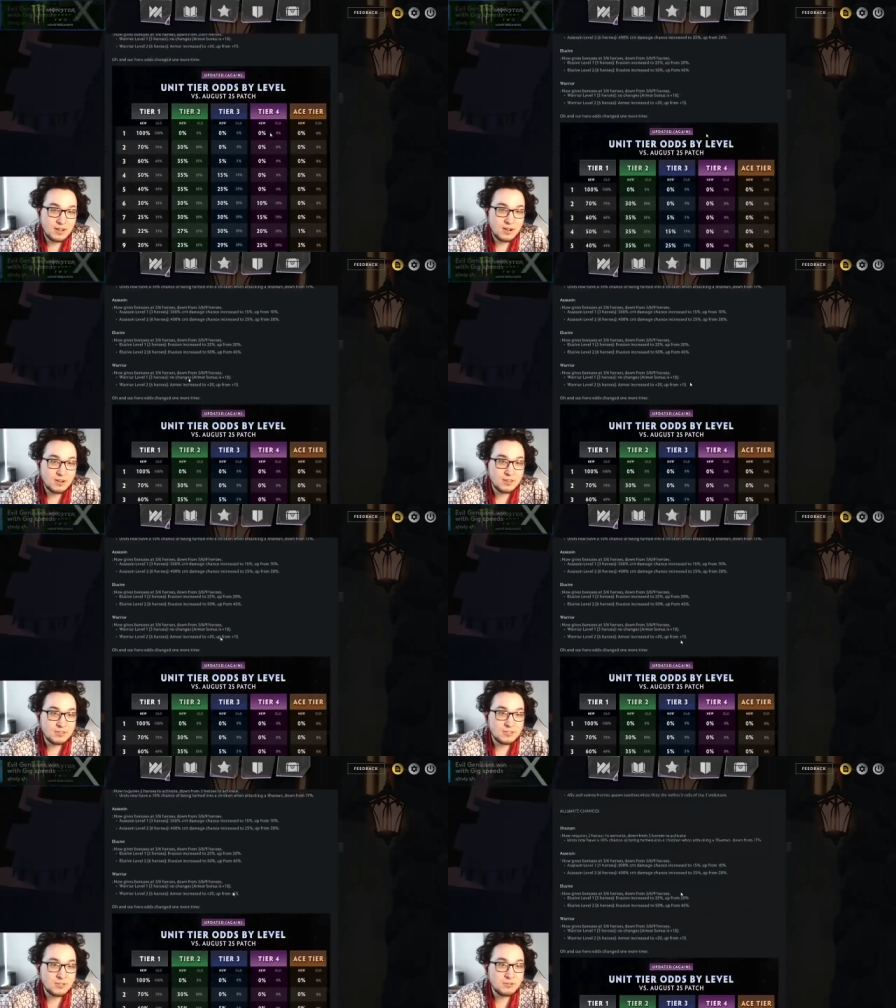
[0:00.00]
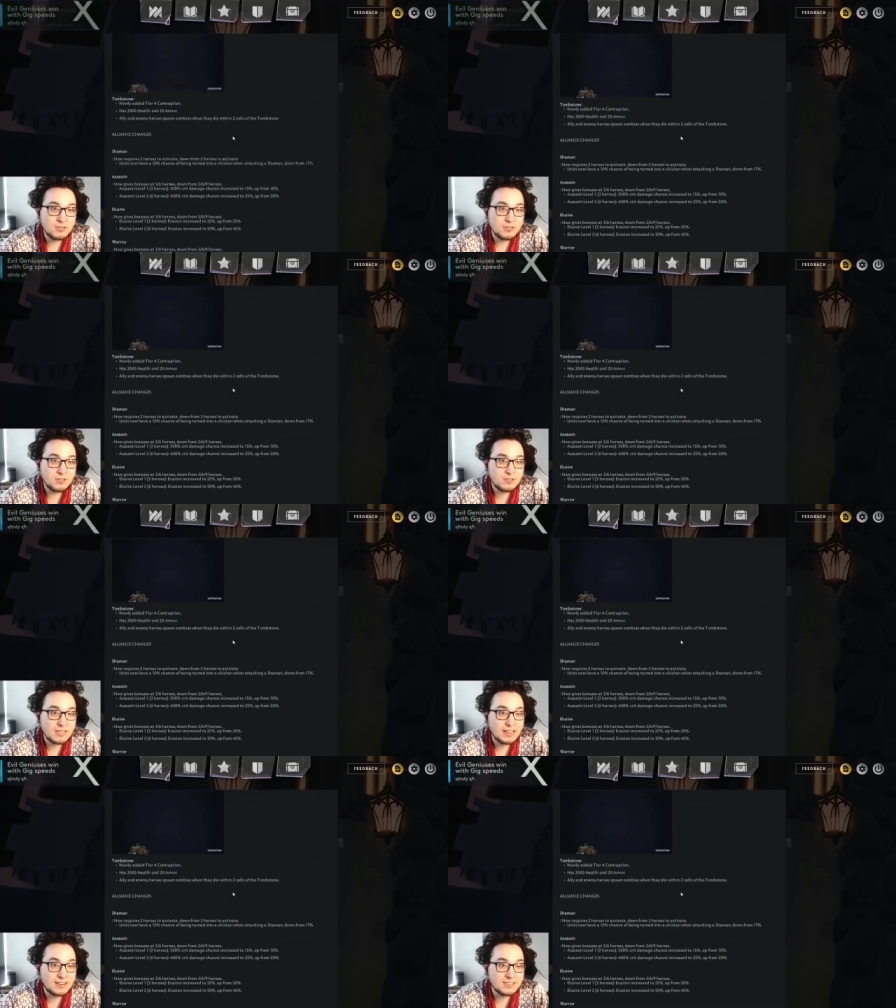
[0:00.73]
Oh, there's no
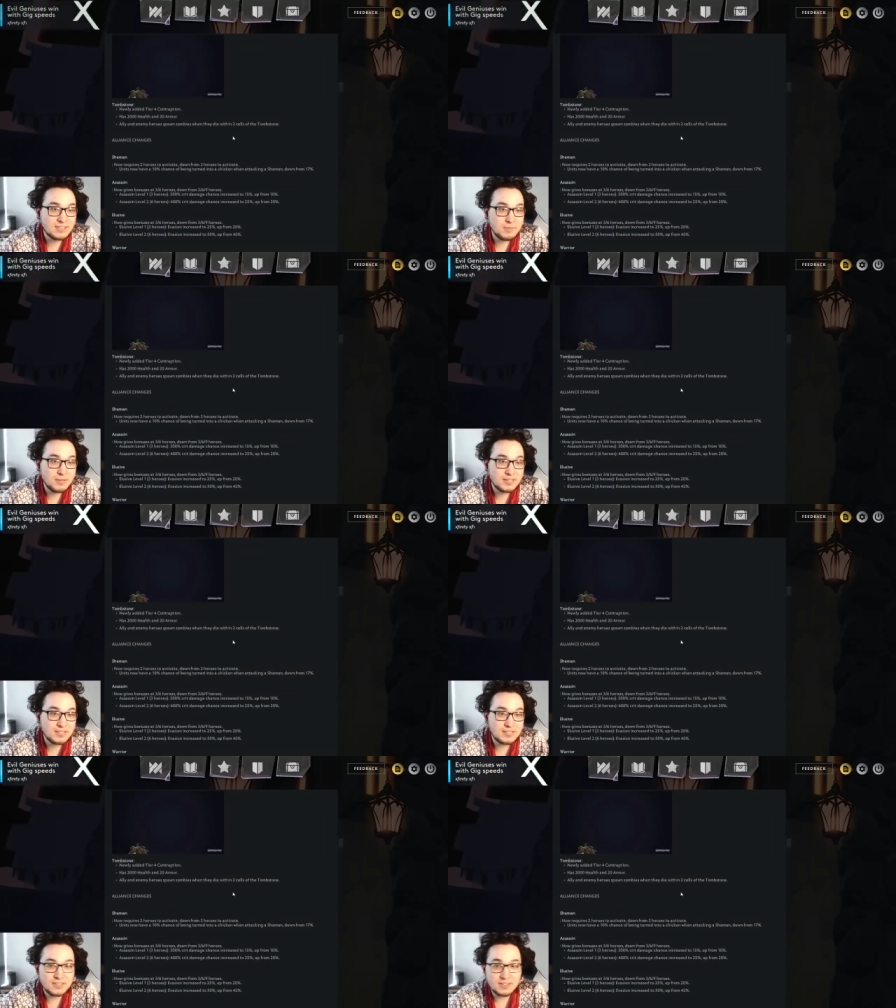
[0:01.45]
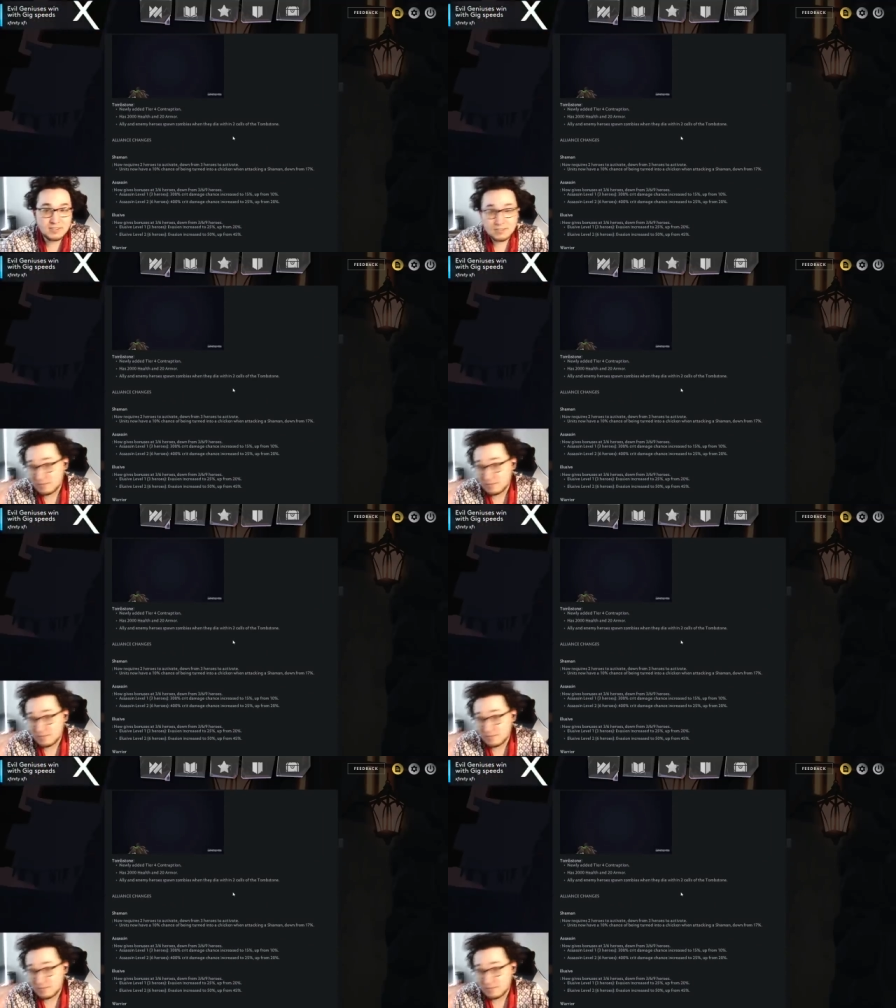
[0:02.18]
stat line on zombie, it says here.